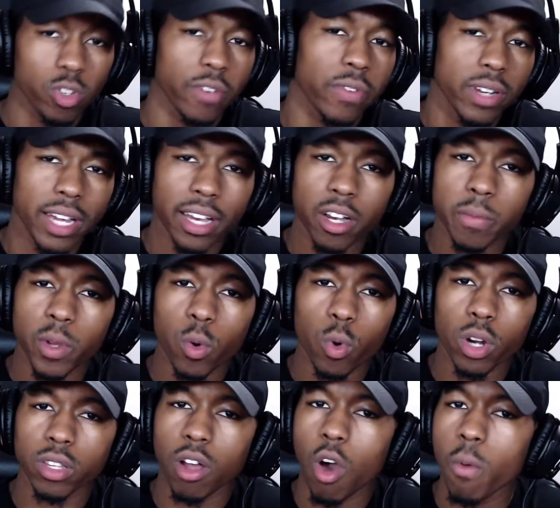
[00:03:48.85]
I feel like I'm gonna be
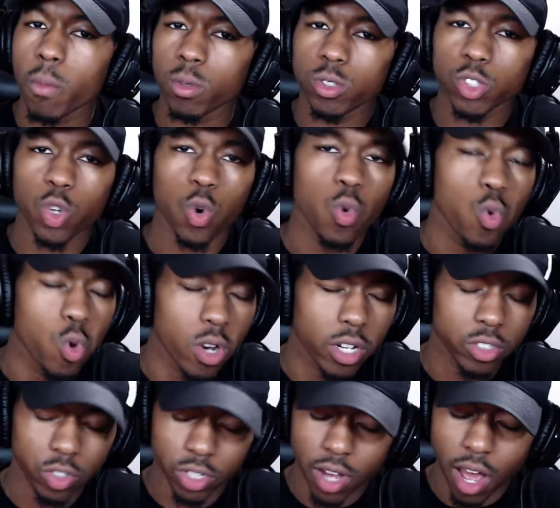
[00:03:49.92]
worth almost
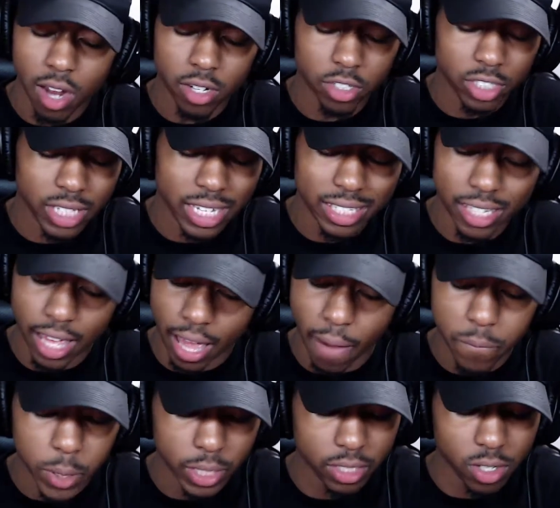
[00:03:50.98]
$200. I
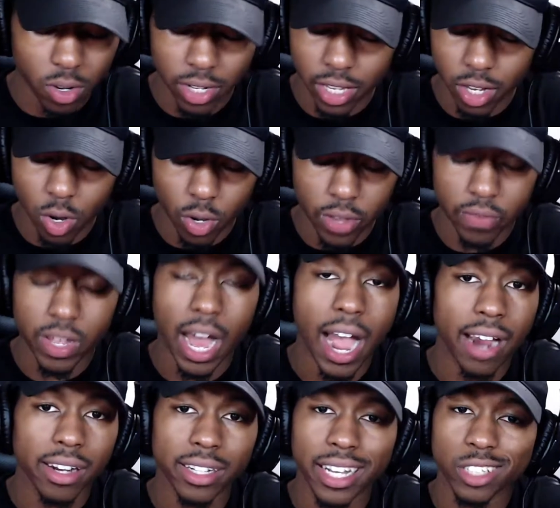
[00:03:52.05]
believe Sony can go even
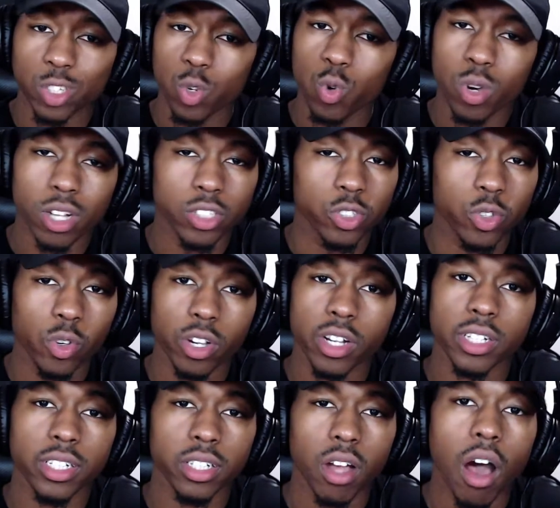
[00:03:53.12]
higher than that, $200,
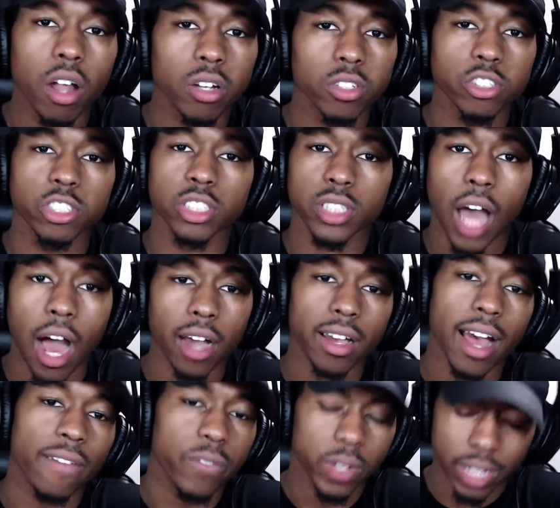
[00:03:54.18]
$300 stock.
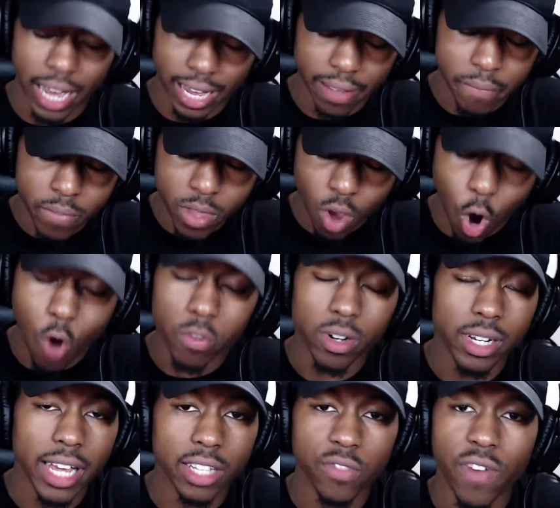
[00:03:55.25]
I feel like over the
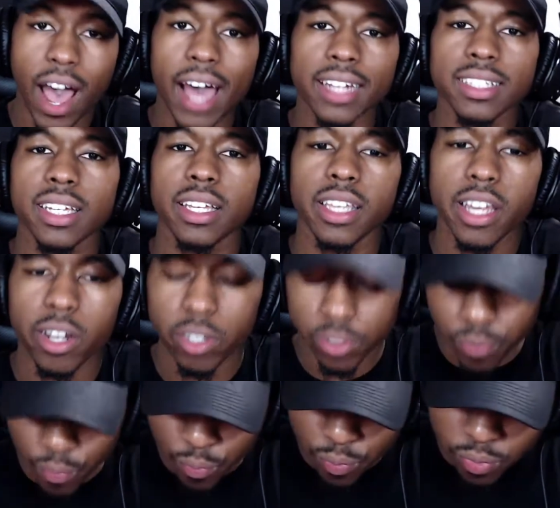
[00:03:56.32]
next 5 to 10 years.
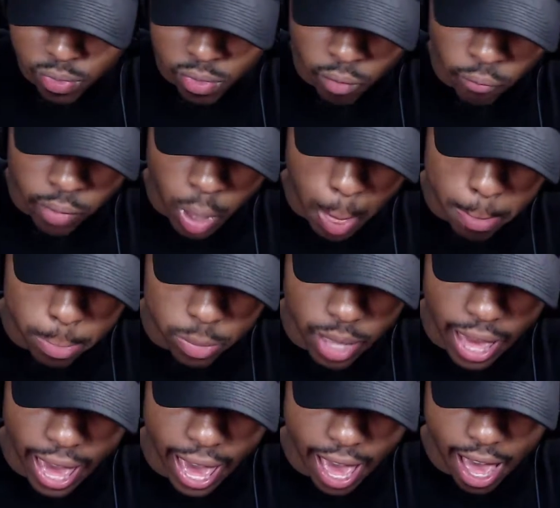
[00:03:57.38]

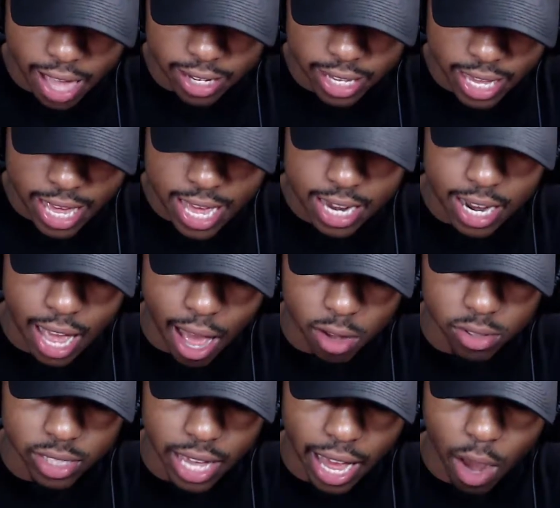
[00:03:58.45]
And then I
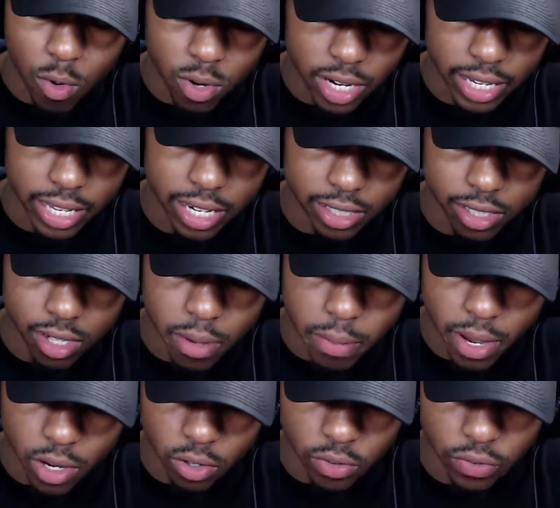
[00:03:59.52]
was like, I want to get into the
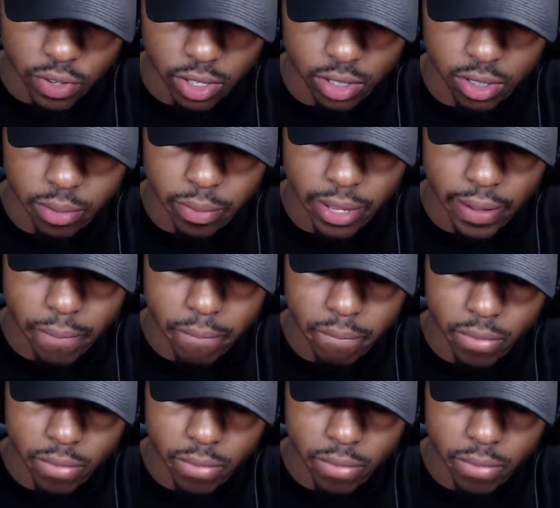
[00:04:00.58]
medical field a little bit.